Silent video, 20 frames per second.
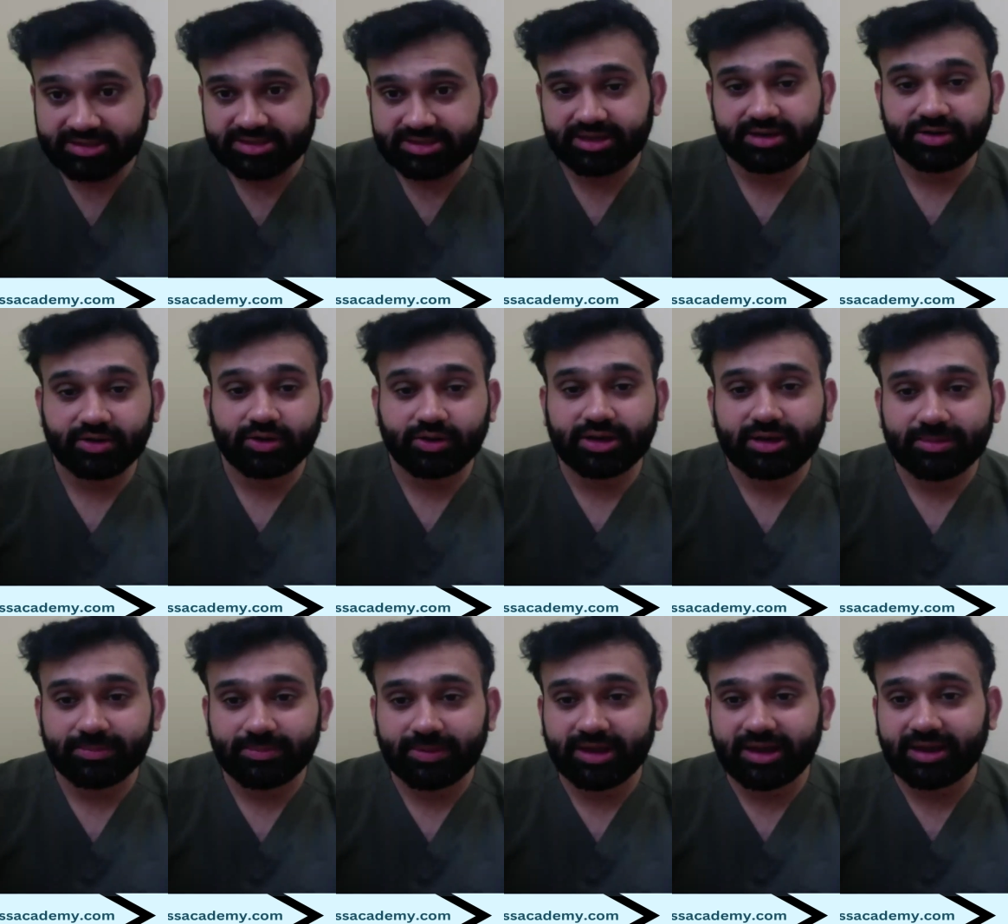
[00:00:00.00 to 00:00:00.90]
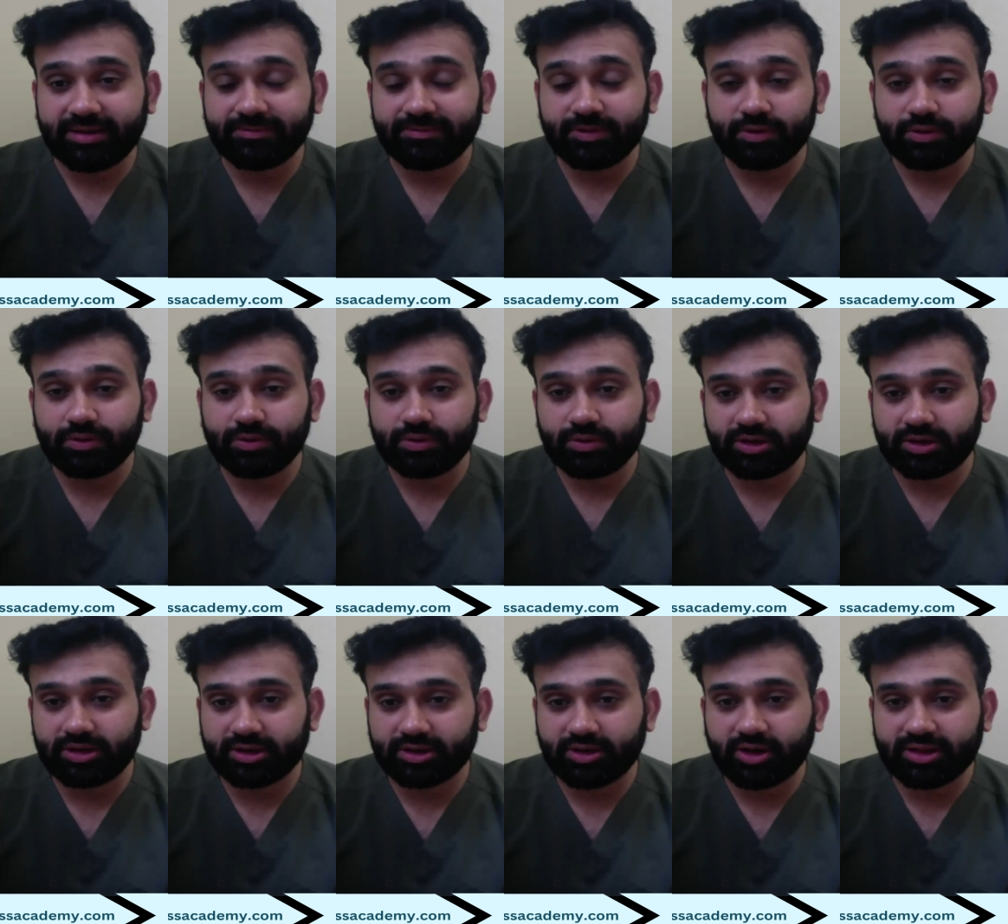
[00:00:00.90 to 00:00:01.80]
is here. Okay. May, have you
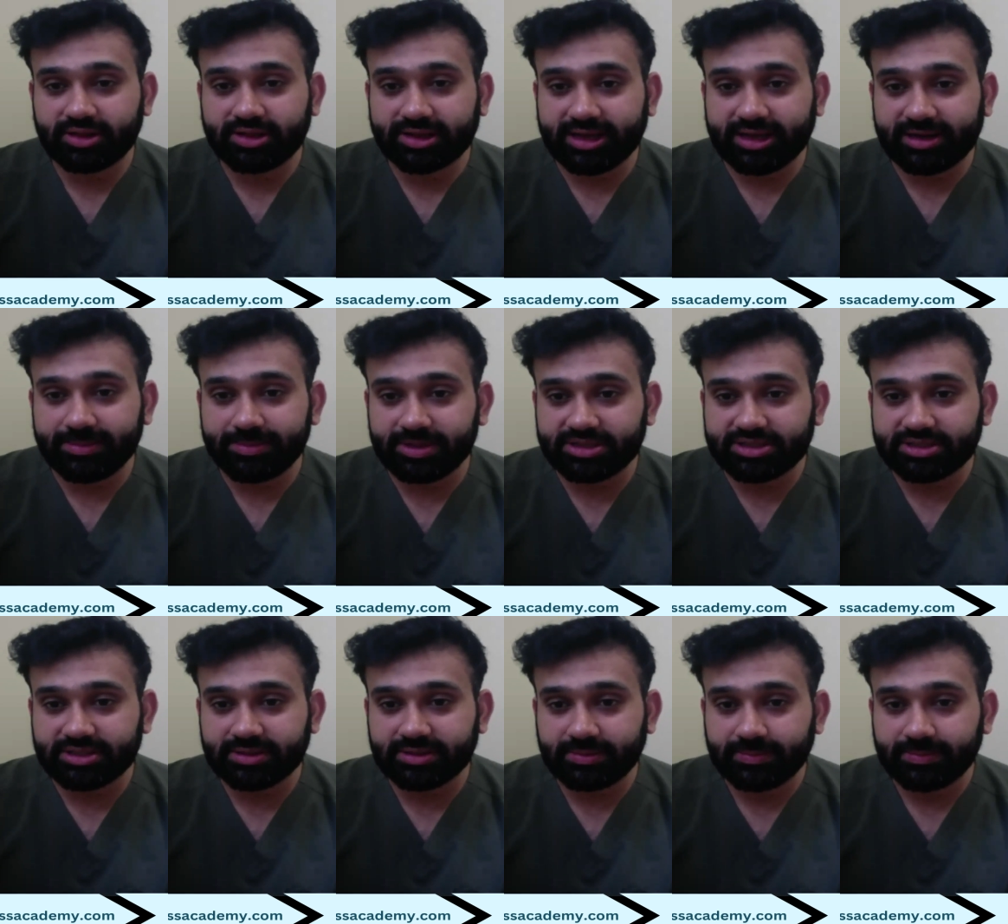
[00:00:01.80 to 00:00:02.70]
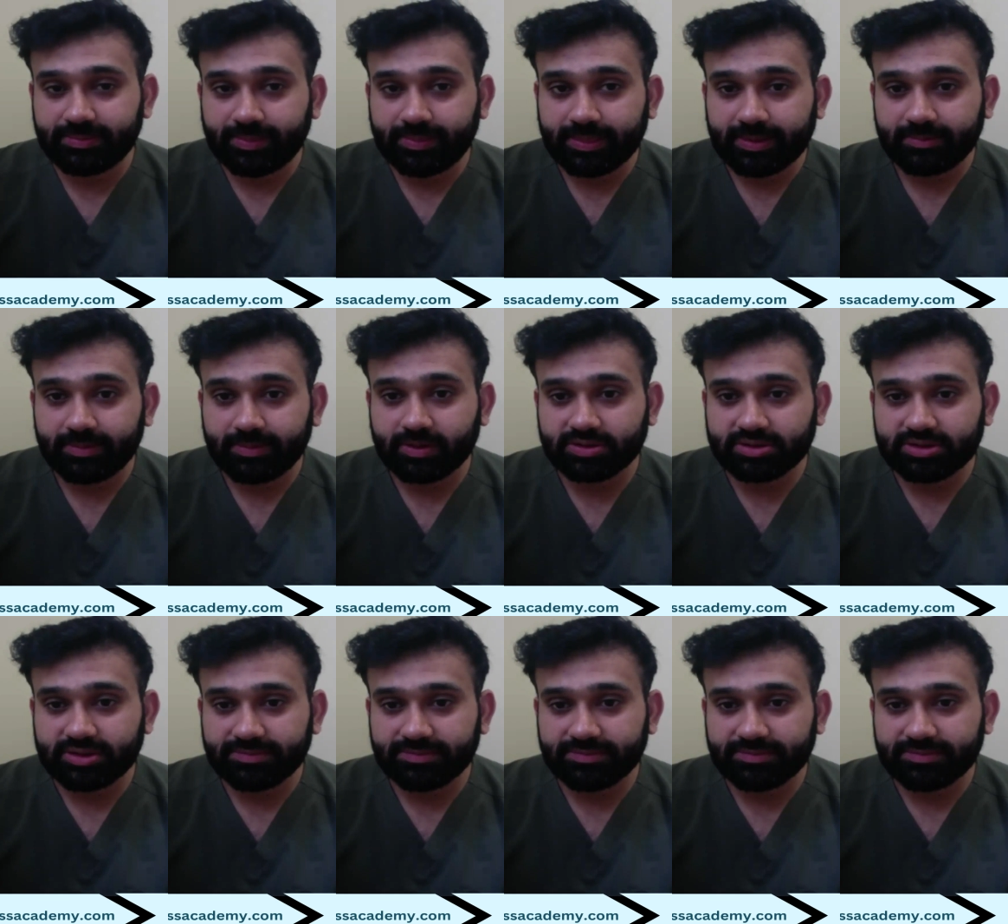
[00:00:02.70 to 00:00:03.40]
got the calibration? Because